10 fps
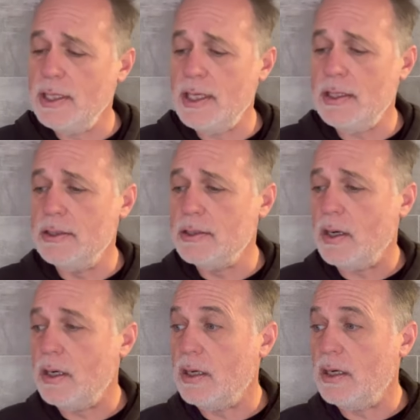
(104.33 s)
These
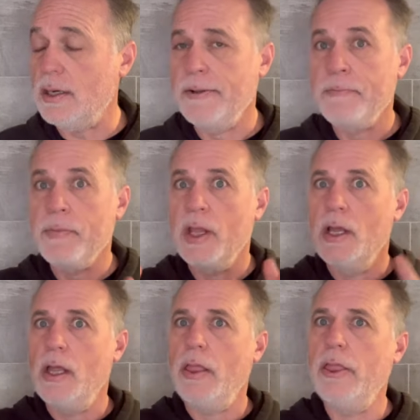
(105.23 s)
are
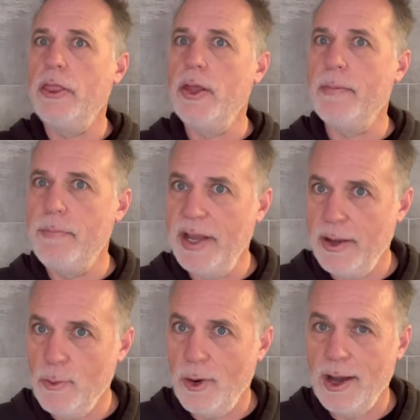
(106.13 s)
the
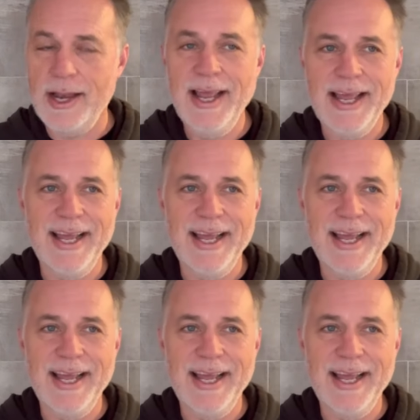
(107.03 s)
big one.